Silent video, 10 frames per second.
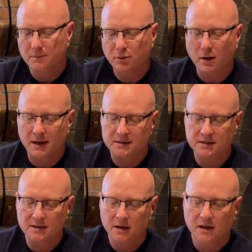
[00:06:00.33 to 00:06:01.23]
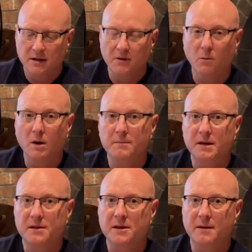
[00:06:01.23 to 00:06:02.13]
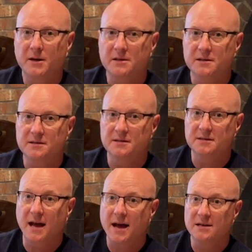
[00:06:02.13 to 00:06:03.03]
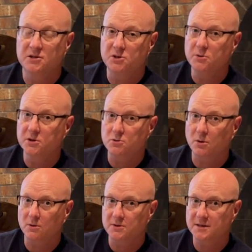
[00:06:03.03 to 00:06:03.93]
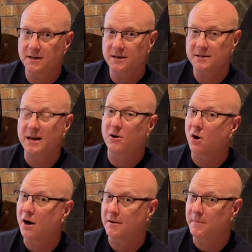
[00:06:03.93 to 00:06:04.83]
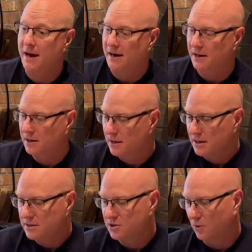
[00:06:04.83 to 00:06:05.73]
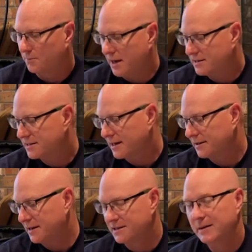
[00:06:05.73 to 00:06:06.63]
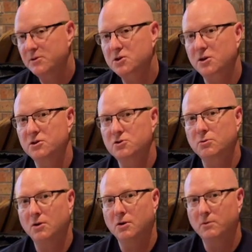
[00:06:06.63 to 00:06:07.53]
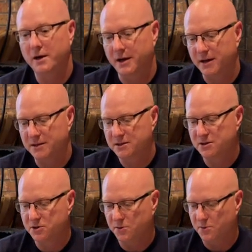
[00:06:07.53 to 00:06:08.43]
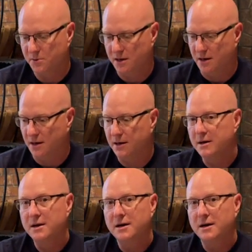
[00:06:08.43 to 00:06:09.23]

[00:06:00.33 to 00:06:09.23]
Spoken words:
Plus, the one big thing about this is it has dew controllers in it and are automatic. So based on that temperature control, when it gets to the,